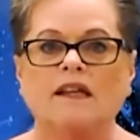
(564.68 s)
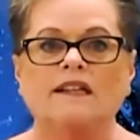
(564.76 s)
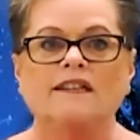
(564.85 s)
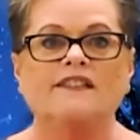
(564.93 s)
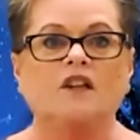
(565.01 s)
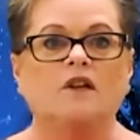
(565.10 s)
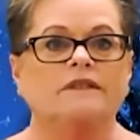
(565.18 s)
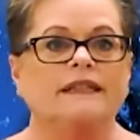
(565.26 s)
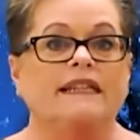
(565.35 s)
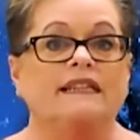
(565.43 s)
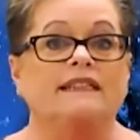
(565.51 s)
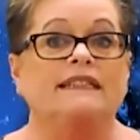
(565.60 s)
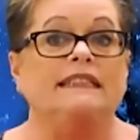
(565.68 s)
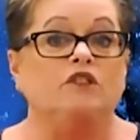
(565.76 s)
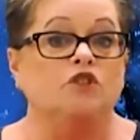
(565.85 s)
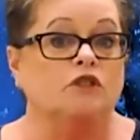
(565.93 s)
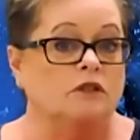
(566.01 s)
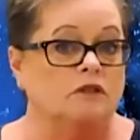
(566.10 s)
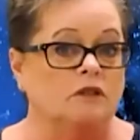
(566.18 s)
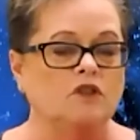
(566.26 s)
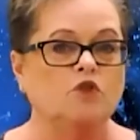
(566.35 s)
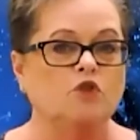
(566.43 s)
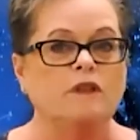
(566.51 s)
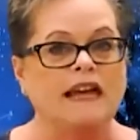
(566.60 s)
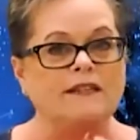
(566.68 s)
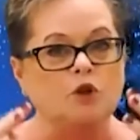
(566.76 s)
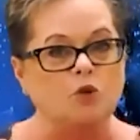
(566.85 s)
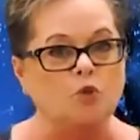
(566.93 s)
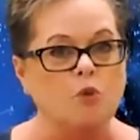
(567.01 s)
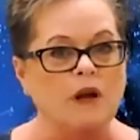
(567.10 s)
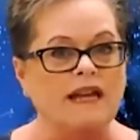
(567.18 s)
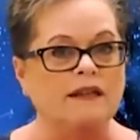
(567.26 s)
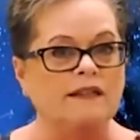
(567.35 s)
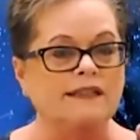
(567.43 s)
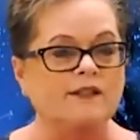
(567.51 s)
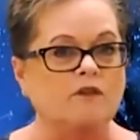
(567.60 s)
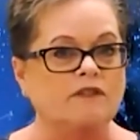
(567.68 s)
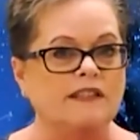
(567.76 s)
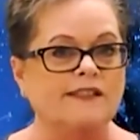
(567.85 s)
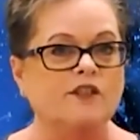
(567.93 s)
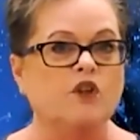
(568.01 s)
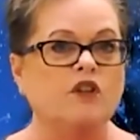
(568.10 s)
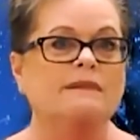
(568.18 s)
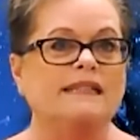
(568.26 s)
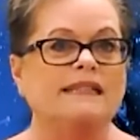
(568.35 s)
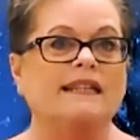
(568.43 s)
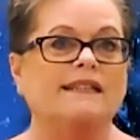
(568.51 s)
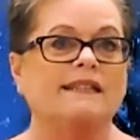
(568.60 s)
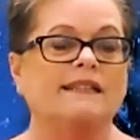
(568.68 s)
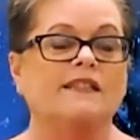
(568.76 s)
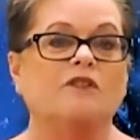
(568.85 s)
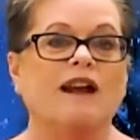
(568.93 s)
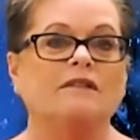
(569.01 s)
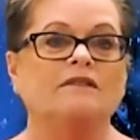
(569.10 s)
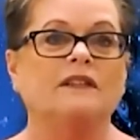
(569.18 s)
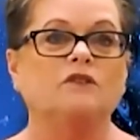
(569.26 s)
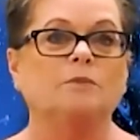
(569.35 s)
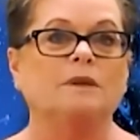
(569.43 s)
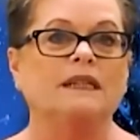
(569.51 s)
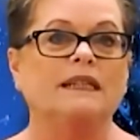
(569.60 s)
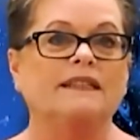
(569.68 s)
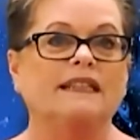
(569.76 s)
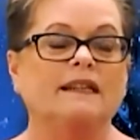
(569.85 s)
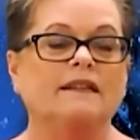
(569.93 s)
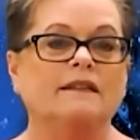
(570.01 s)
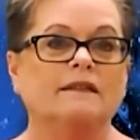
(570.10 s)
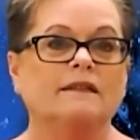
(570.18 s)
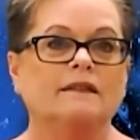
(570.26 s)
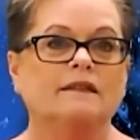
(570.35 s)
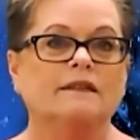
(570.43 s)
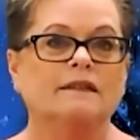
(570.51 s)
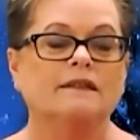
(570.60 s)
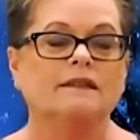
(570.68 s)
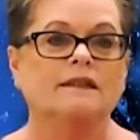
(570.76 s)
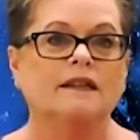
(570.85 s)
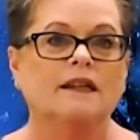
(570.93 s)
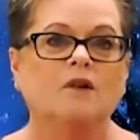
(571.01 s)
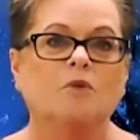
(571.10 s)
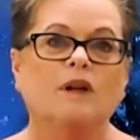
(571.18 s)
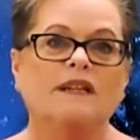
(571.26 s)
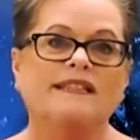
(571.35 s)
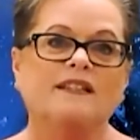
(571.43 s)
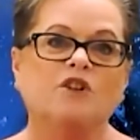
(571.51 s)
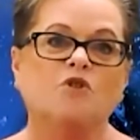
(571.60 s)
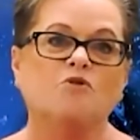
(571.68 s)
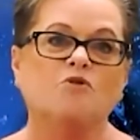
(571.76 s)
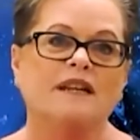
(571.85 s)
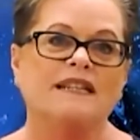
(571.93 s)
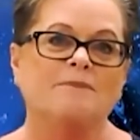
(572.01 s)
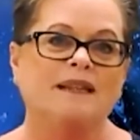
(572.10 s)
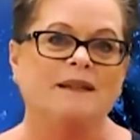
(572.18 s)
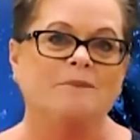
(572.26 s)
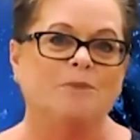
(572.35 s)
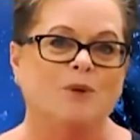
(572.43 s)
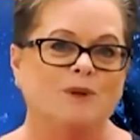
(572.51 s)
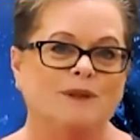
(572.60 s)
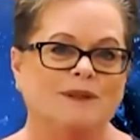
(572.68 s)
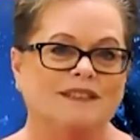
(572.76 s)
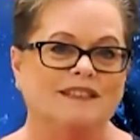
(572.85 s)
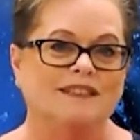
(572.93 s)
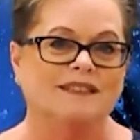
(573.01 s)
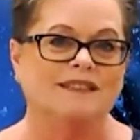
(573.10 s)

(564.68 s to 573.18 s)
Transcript: So in addition to that awareness of the circumstances around vulnerability, what is incredibly important